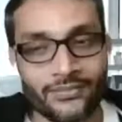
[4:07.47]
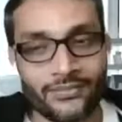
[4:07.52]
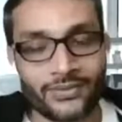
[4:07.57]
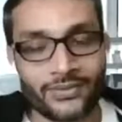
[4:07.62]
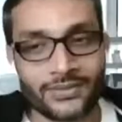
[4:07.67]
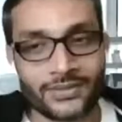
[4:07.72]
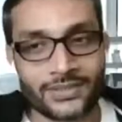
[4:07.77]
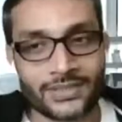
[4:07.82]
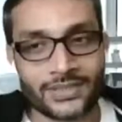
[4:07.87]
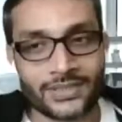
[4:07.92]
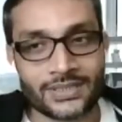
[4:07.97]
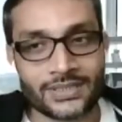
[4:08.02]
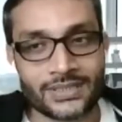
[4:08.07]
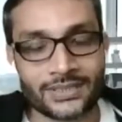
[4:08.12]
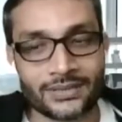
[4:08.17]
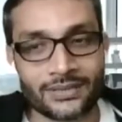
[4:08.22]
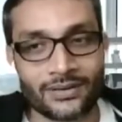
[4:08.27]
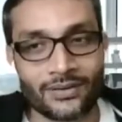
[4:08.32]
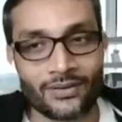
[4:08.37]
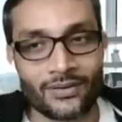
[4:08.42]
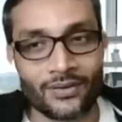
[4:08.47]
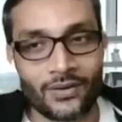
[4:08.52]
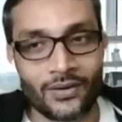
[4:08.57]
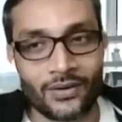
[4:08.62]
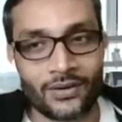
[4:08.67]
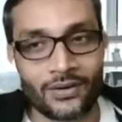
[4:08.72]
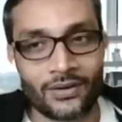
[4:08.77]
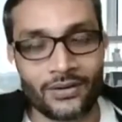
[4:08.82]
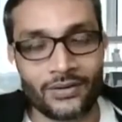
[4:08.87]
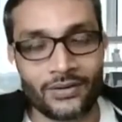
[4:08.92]
was
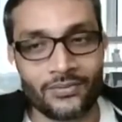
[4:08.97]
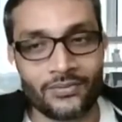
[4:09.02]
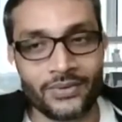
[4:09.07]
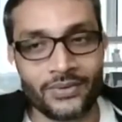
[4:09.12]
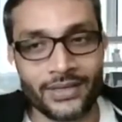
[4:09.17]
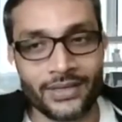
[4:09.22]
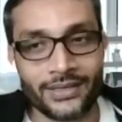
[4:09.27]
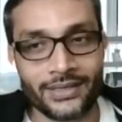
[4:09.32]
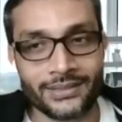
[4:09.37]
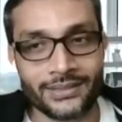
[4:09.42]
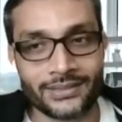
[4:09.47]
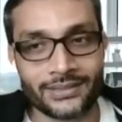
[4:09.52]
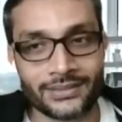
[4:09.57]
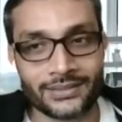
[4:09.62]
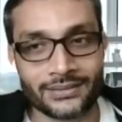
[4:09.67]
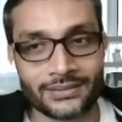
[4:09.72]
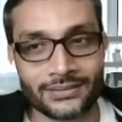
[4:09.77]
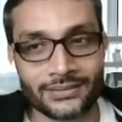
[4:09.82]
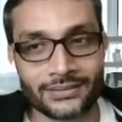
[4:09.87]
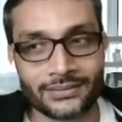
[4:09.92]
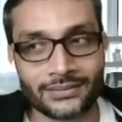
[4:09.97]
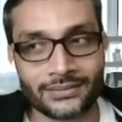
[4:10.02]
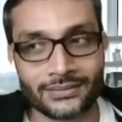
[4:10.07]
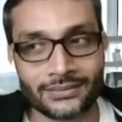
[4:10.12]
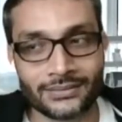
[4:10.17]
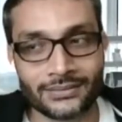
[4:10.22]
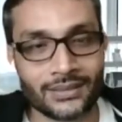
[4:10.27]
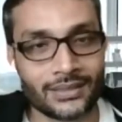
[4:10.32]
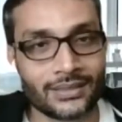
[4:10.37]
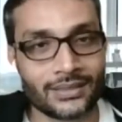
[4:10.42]
always
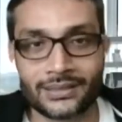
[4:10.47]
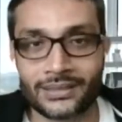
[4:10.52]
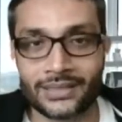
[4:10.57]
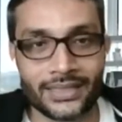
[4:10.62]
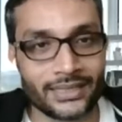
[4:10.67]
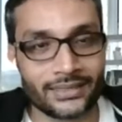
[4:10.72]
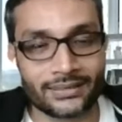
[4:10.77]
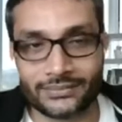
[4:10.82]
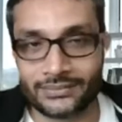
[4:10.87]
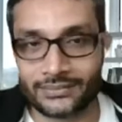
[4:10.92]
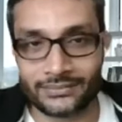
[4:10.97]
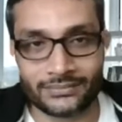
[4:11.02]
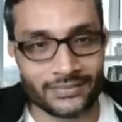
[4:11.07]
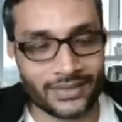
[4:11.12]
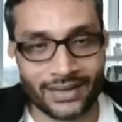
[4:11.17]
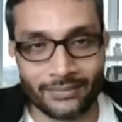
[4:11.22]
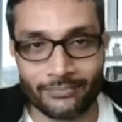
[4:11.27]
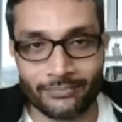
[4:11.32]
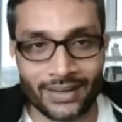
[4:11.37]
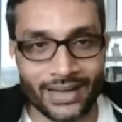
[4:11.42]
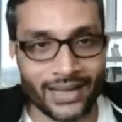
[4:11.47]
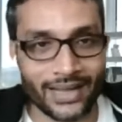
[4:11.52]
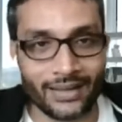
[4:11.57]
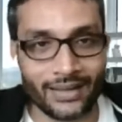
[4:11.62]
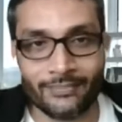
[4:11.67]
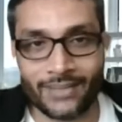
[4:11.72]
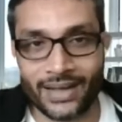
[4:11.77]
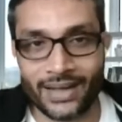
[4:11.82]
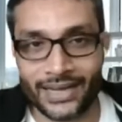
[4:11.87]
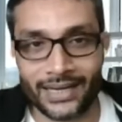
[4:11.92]
uh,
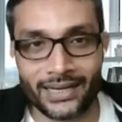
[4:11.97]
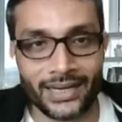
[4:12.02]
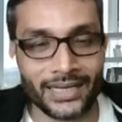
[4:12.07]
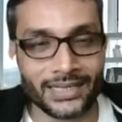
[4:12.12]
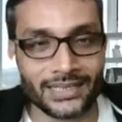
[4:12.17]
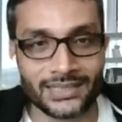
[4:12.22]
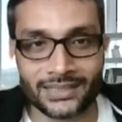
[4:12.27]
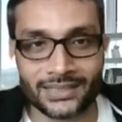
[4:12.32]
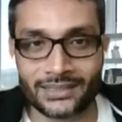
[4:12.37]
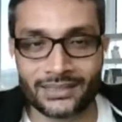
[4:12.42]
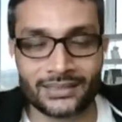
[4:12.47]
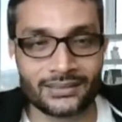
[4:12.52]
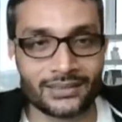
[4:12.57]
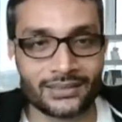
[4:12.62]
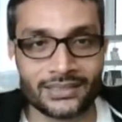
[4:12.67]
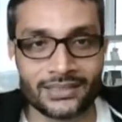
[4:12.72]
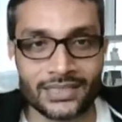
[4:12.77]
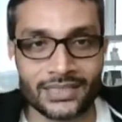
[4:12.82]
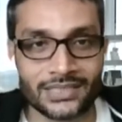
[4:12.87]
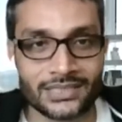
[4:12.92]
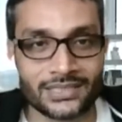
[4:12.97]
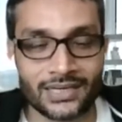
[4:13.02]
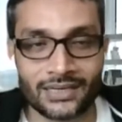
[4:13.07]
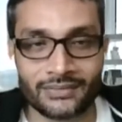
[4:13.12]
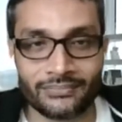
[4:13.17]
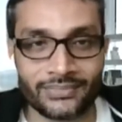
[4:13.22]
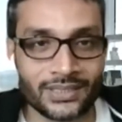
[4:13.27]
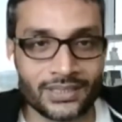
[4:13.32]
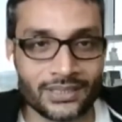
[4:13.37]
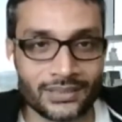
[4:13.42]
by nature a
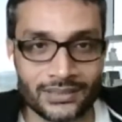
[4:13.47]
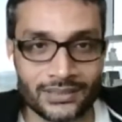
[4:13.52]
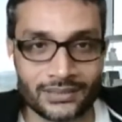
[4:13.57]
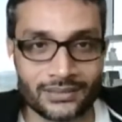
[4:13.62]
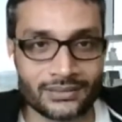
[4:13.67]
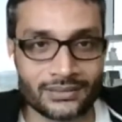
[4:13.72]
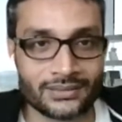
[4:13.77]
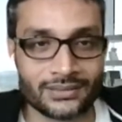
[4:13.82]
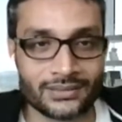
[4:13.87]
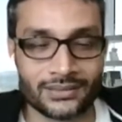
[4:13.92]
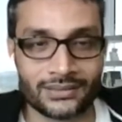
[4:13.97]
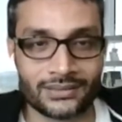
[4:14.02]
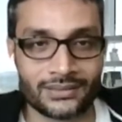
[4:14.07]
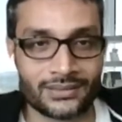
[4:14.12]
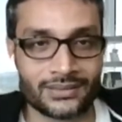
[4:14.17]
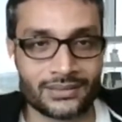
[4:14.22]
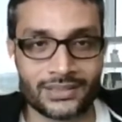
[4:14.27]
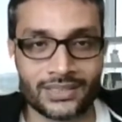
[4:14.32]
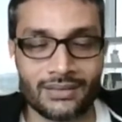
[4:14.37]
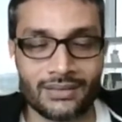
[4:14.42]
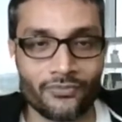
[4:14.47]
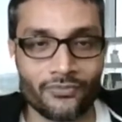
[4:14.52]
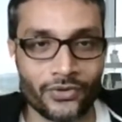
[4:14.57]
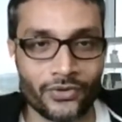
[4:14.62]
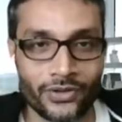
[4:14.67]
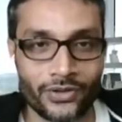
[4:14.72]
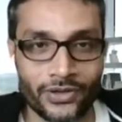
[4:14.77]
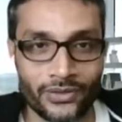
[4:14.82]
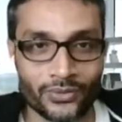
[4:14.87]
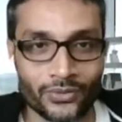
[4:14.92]
disruptor, or
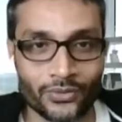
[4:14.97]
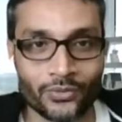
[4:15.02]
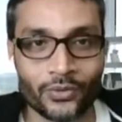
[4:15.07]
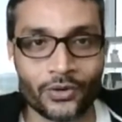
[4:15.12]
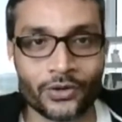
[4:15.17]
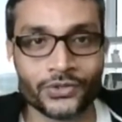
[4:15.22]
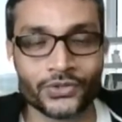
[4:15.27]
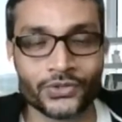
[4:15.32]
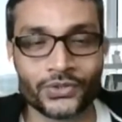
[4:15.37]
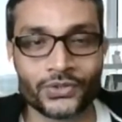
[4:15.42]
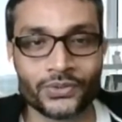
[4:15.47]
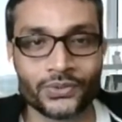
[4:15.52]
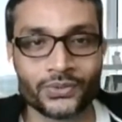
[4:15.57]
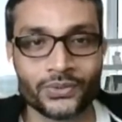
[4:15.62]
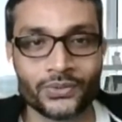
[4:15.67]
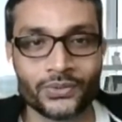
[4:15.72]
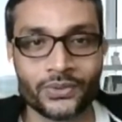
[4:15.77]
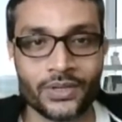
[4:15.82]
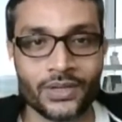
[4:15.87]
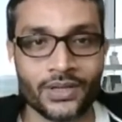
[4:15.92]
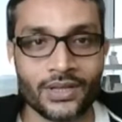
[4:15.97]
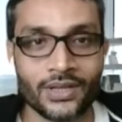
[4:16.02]
someone who wants to